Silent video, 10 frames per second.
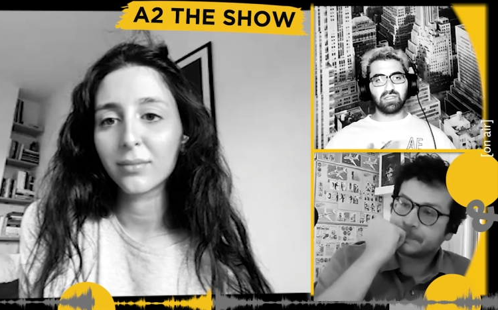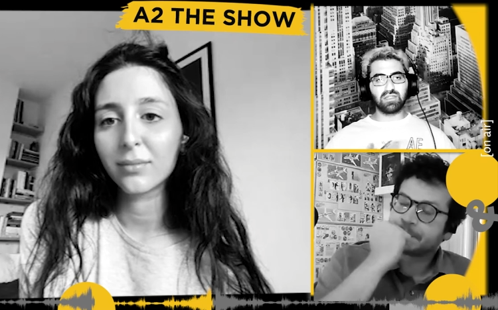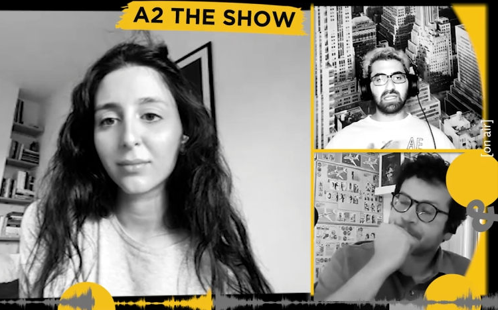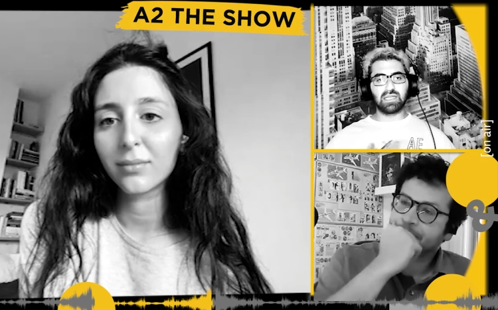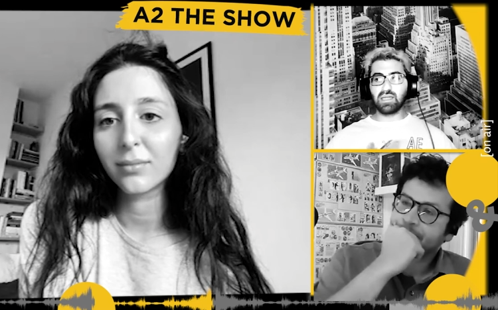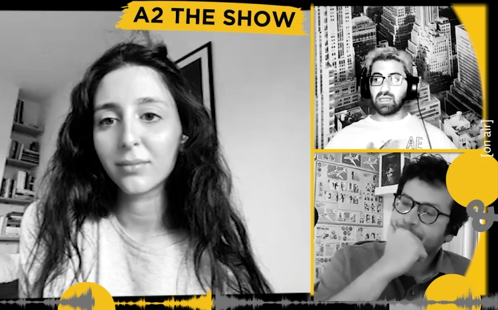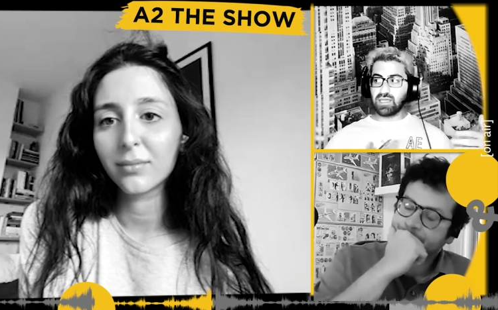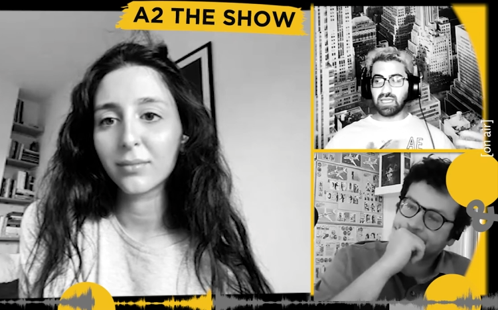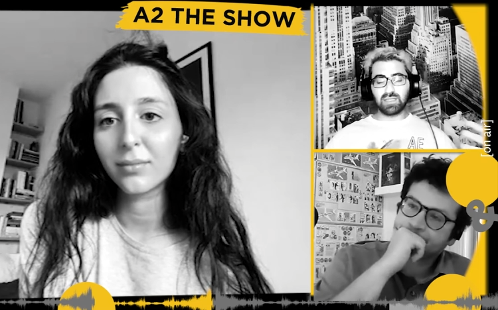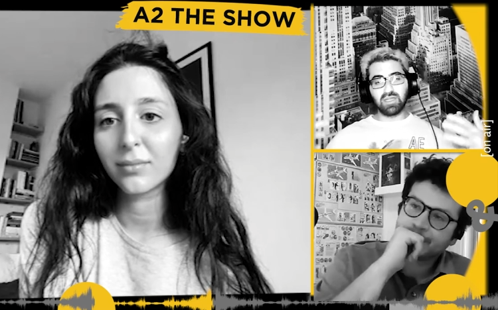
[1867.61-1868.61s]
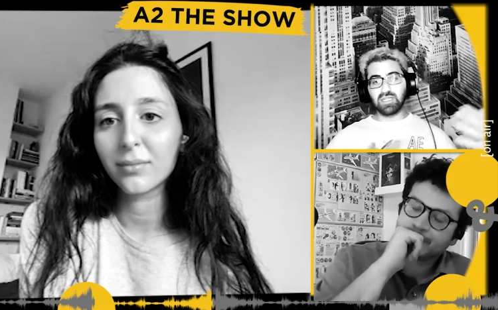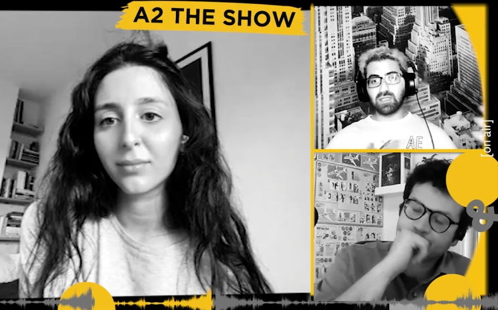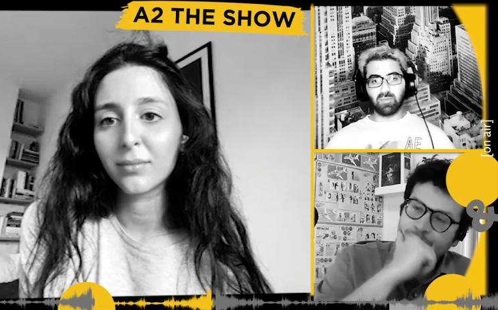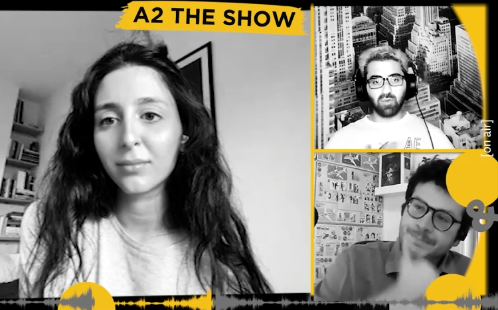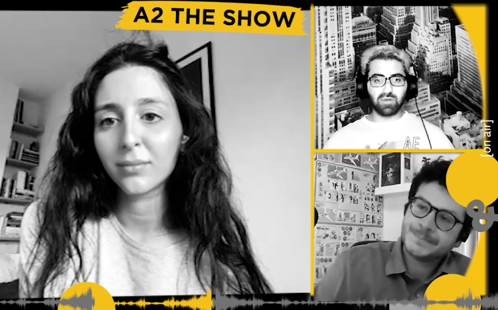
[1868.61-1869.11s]
Speaker 1: Is like yes, please
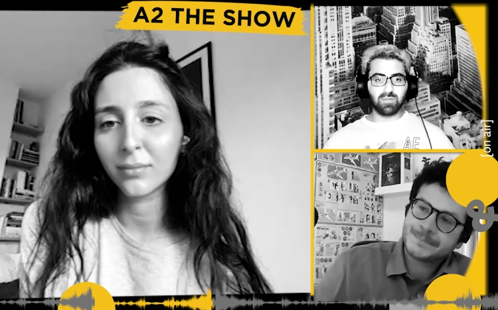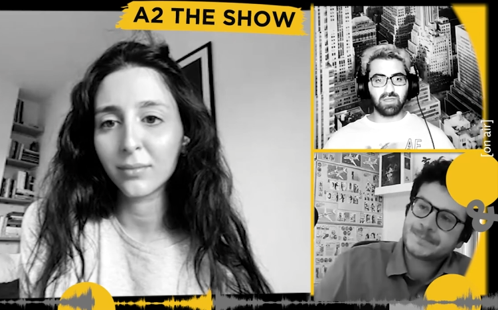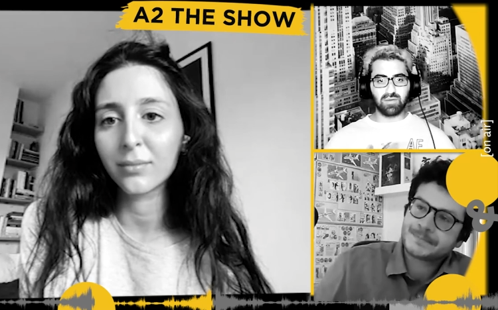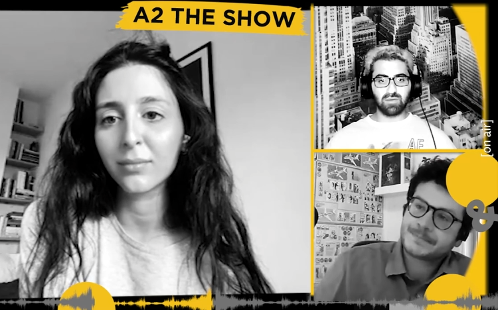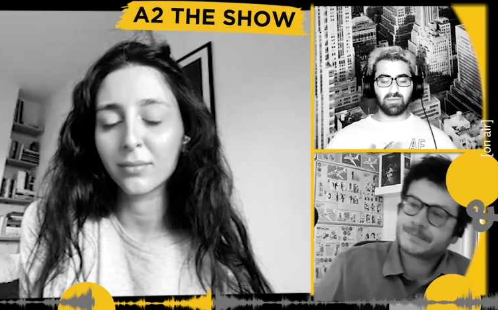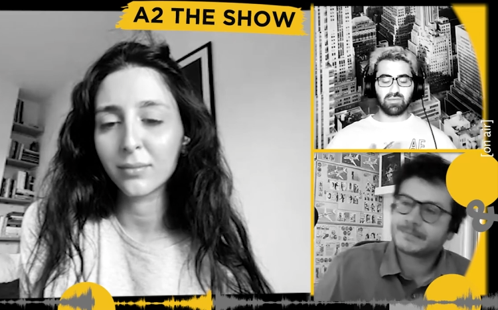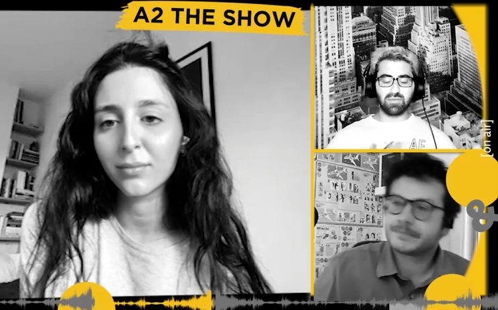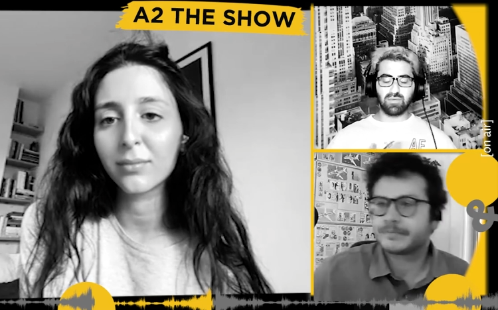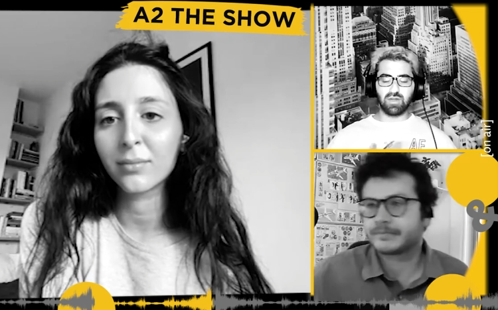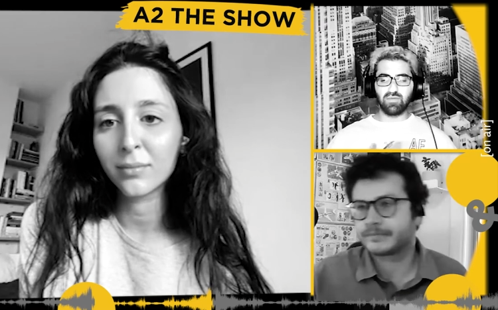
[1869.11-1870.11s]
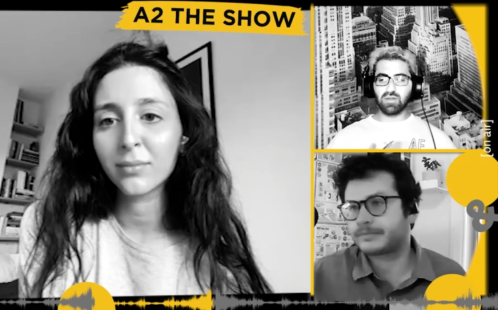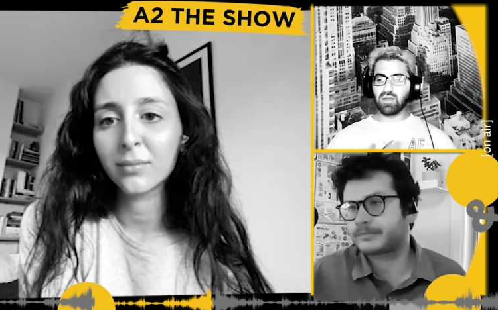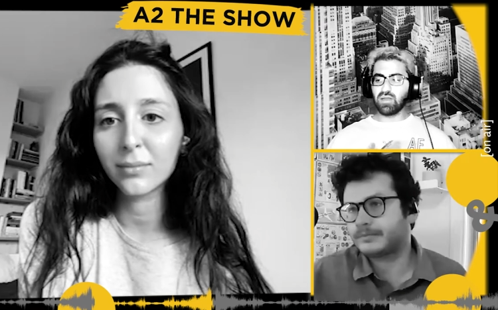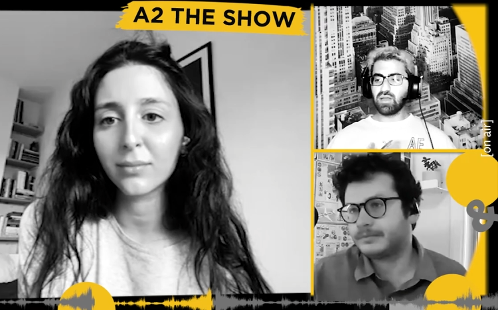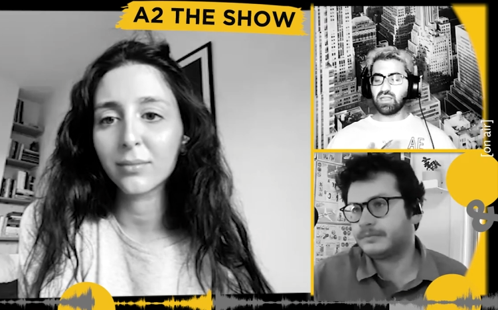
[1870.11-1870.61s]
support mm. me or whatever.
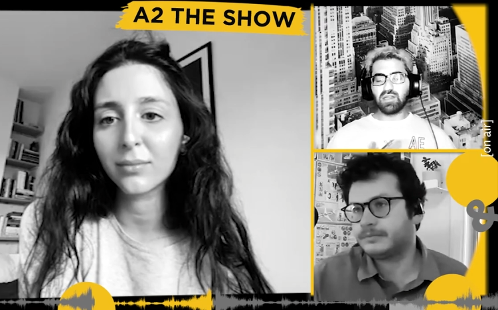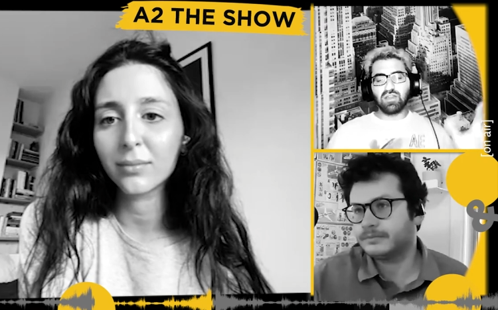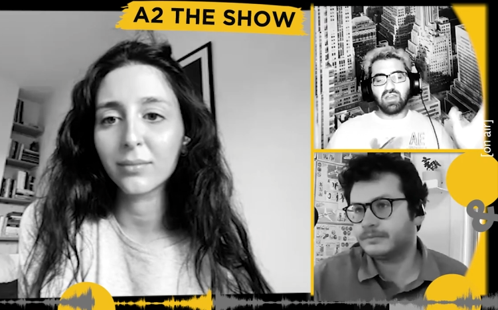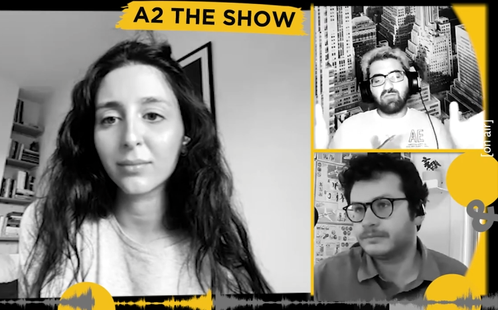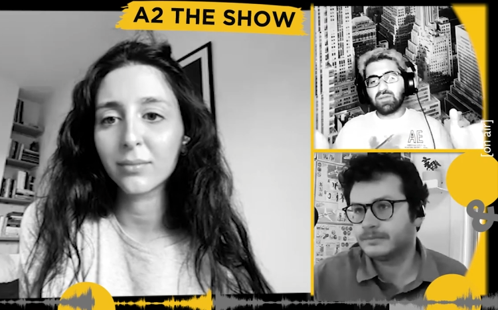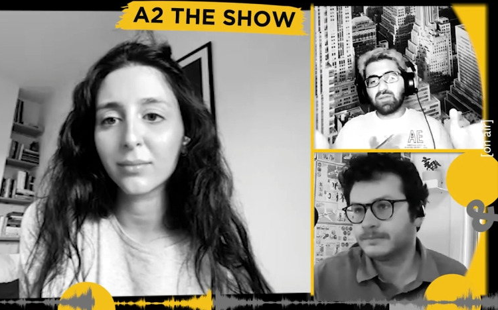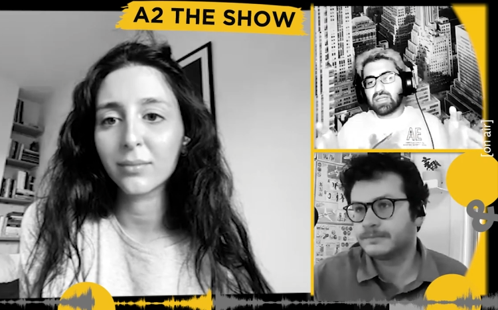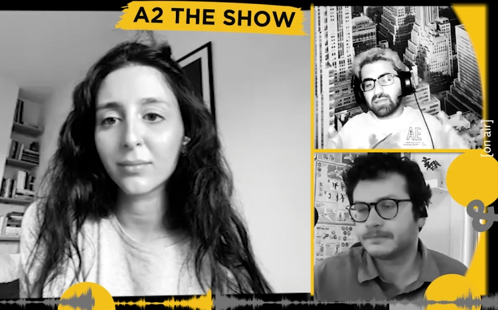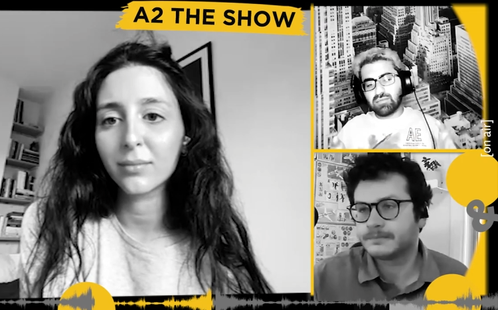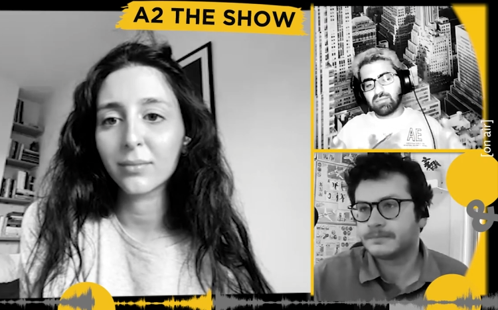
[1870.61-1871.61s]
Mm. Then you have people that